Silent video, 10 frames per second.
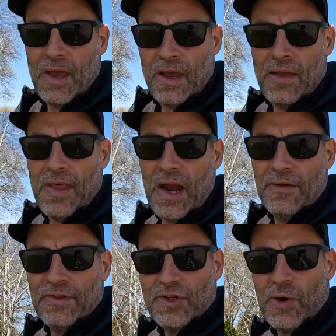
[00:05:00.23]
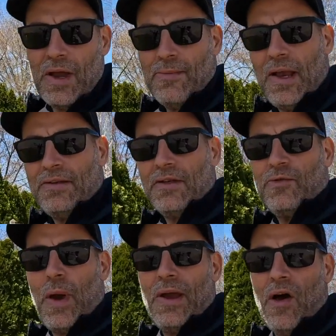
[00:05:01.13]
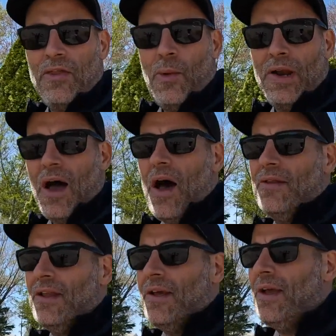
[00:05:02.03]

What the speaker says: And then if the trail makes its way all the way to Huntley,